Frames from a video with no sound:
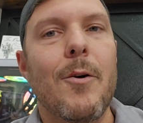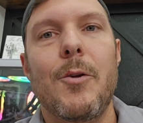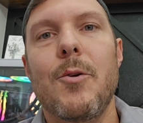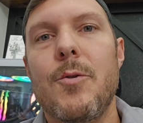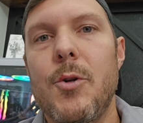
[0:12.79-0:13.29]
you know,
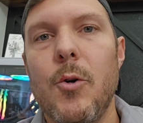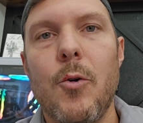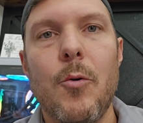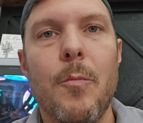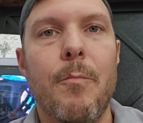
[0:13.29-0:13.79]

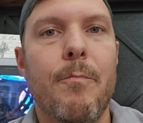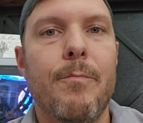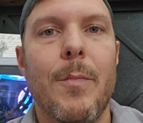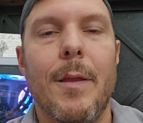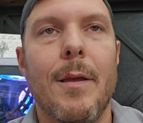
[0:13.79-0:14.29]
YouTube,
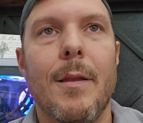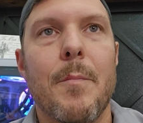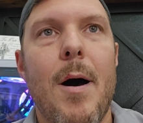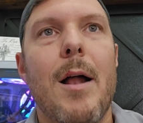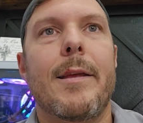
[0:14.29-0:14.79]
in the
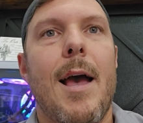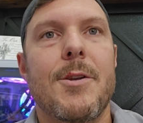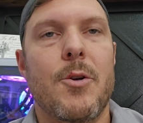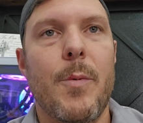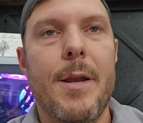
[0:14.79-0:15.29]

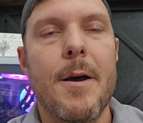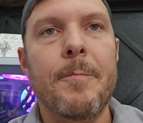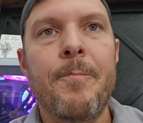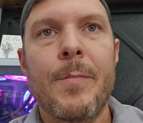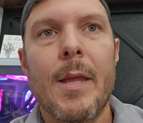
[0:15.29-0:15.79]
podcast arena.